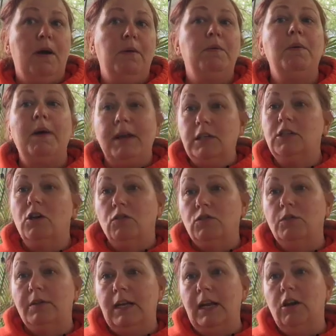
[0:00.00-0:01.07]
We wanted to go
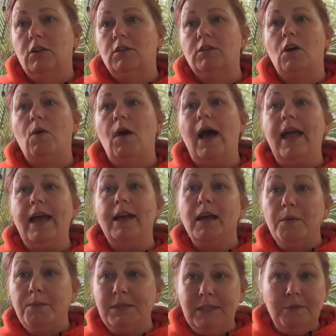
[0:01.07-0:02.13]
to a knitter. So I ended
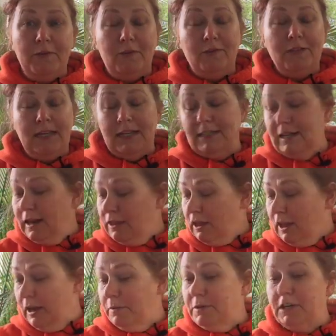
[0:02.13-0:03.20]
up with some of those things, and I
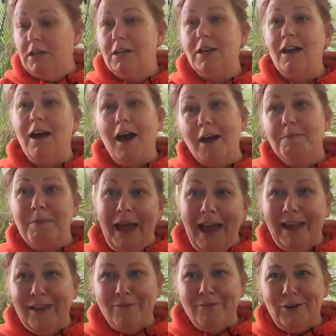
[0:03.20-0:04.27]
thought I would
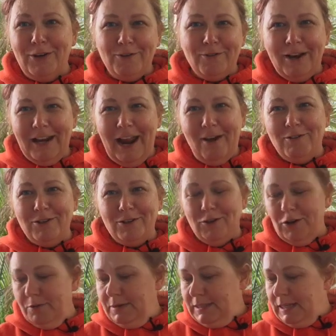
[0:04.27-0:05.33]
unpack it for you right now and show
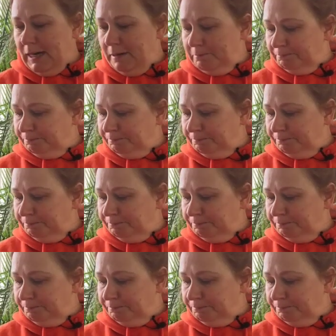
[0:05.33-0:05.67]
you what's in it.